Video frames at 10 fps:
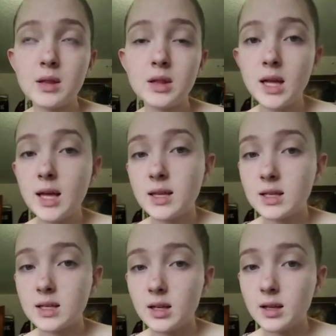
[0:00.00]
scent
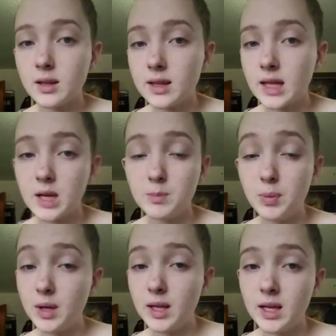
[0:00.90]
that they
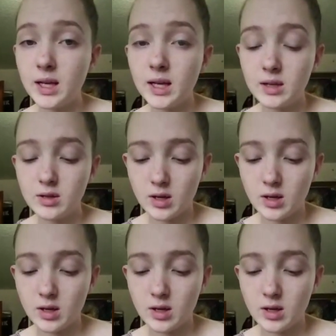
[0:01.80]
put in it.